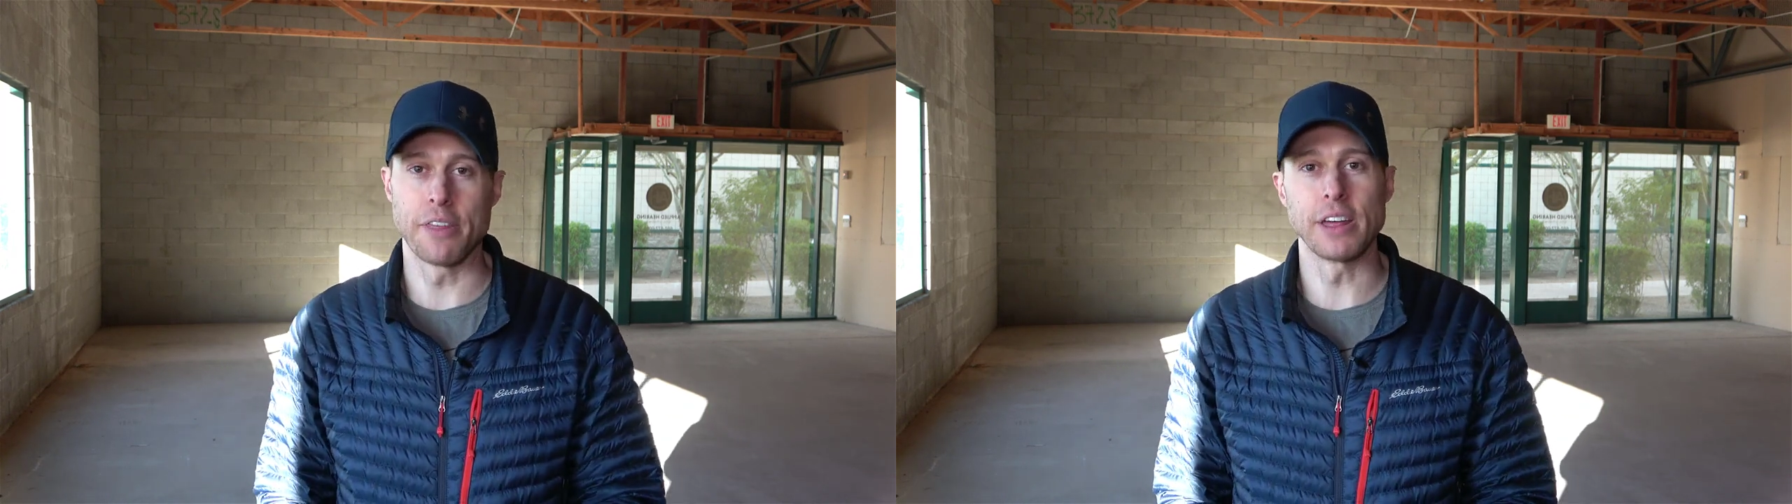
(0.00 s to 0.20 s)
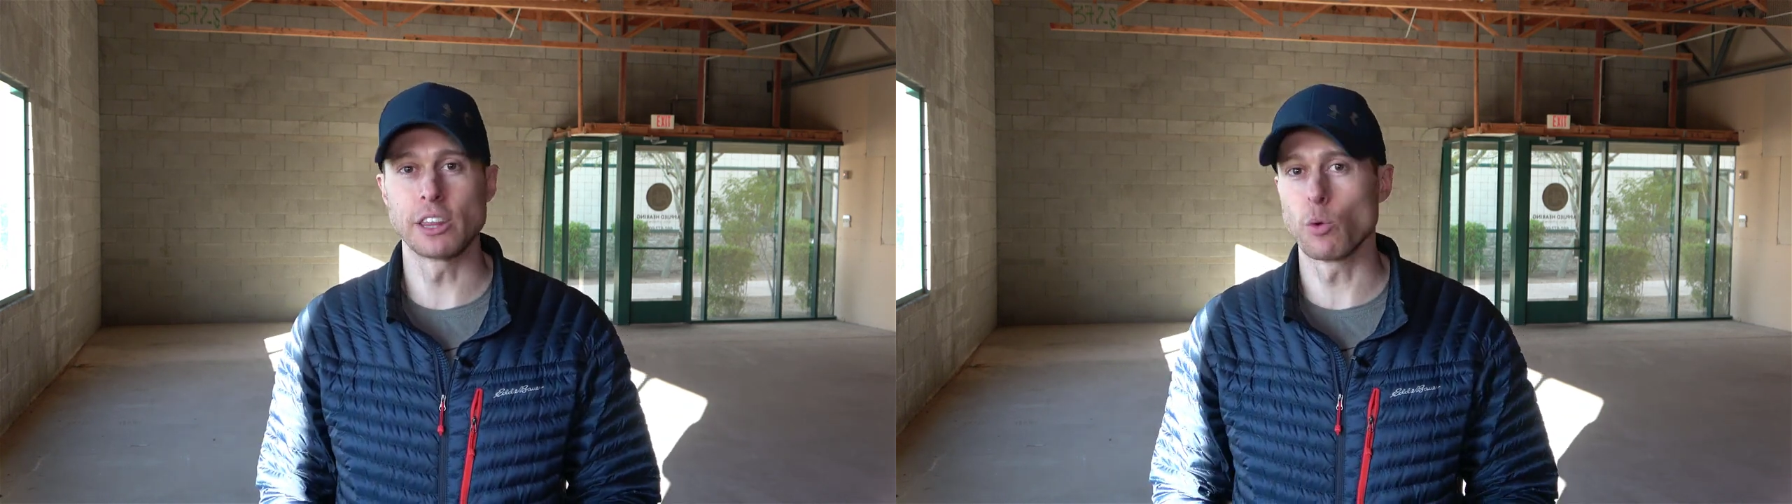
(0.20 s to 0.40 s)

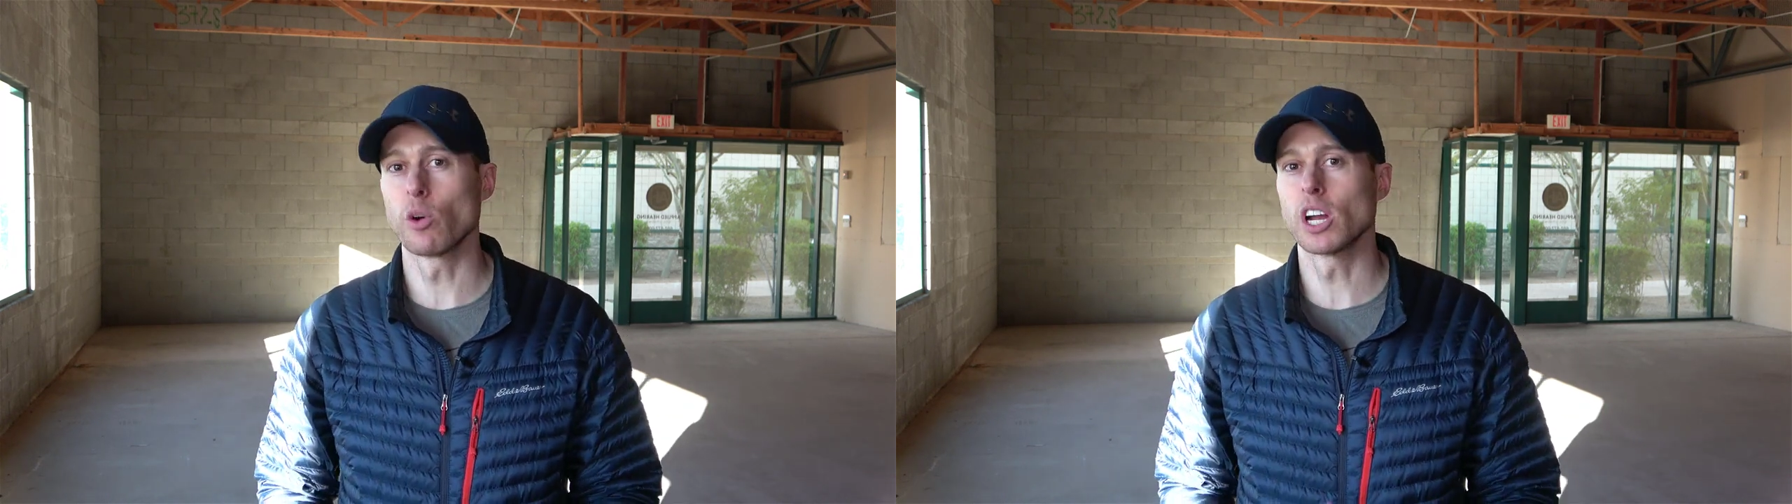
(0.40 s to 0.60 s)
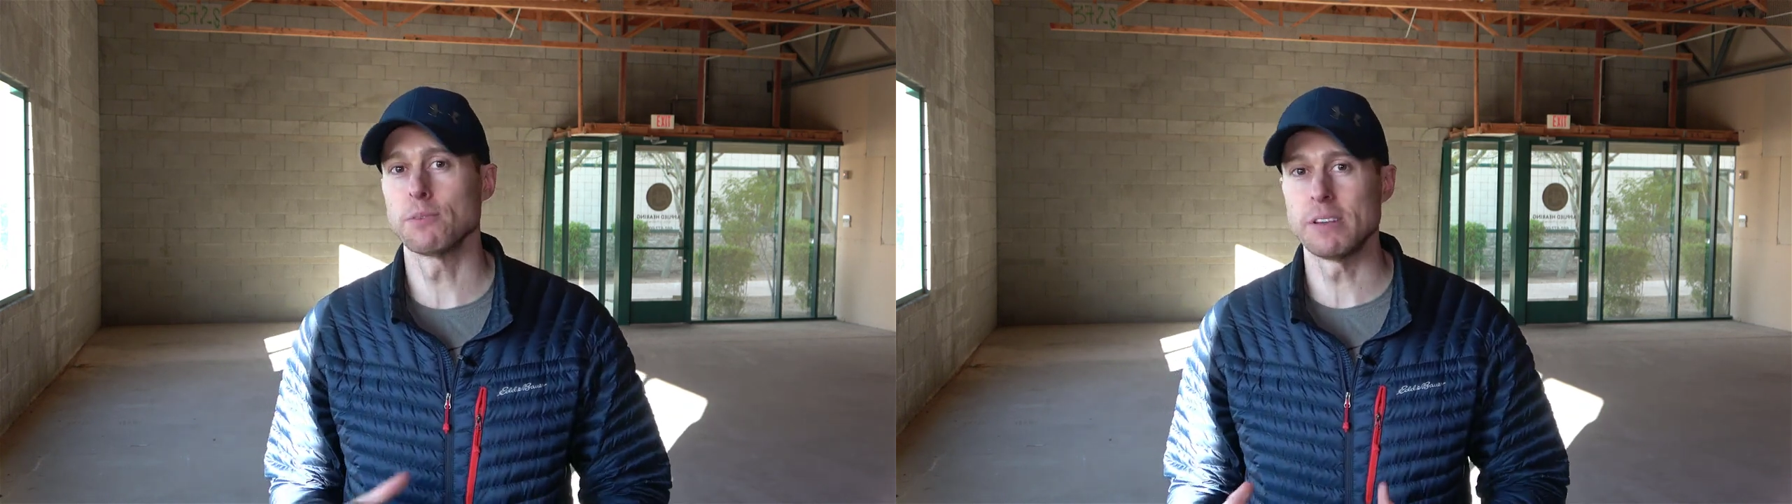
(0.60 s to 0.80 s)
I think
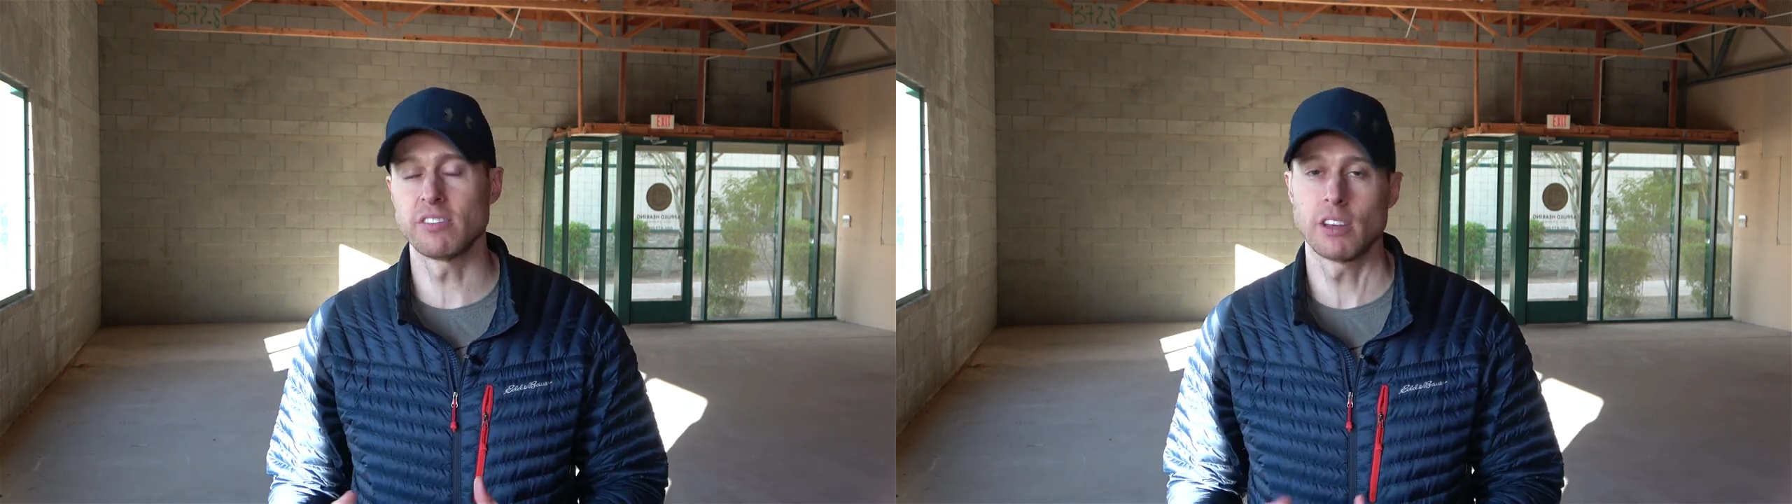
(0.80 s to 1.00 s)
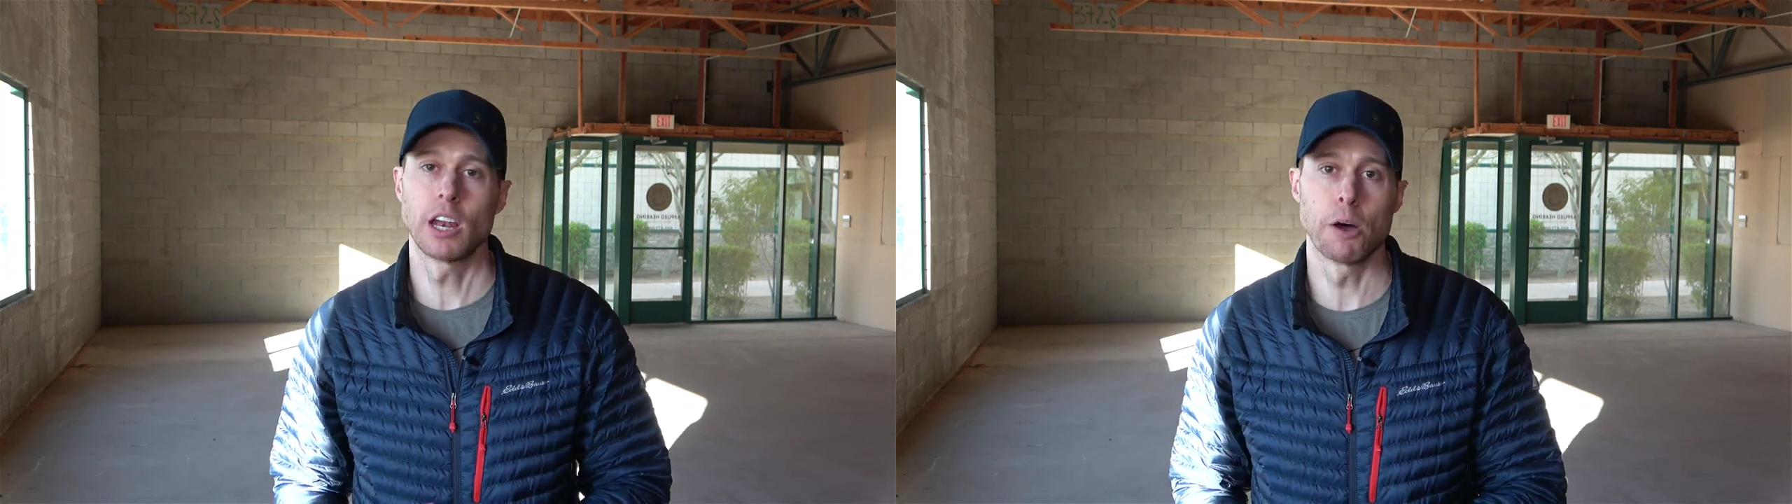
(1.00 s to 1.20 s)
that we're going to
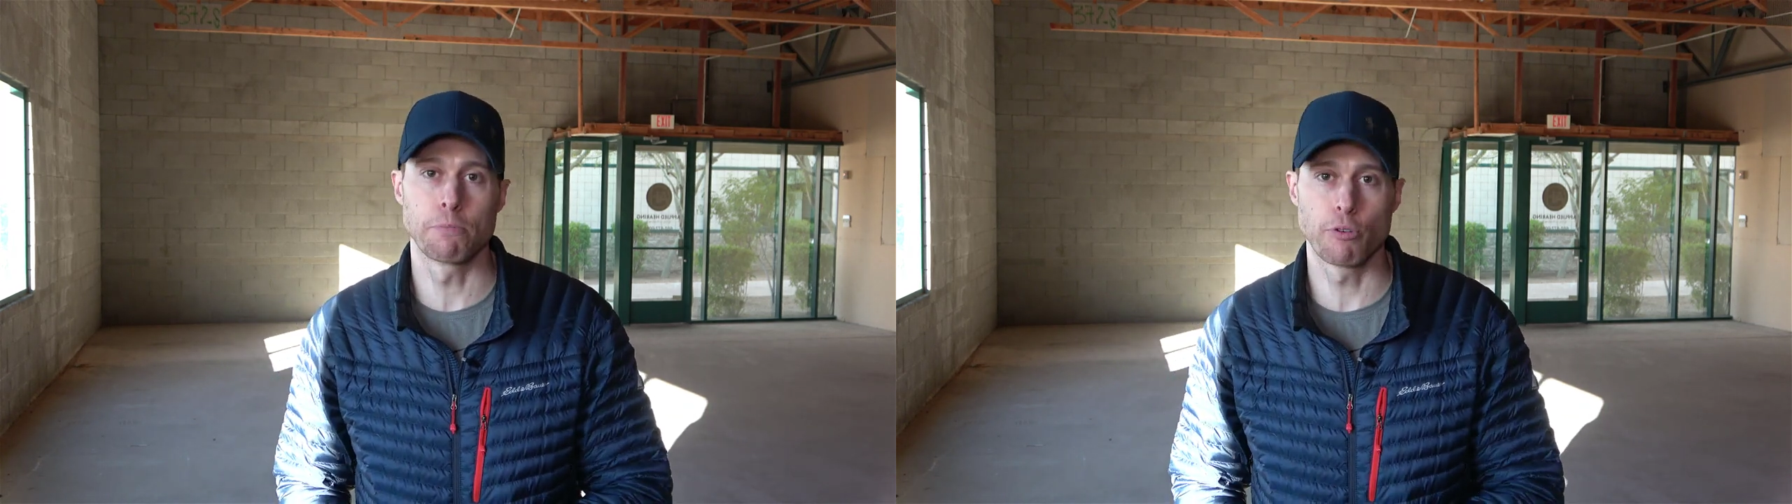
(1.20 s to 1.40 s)
be set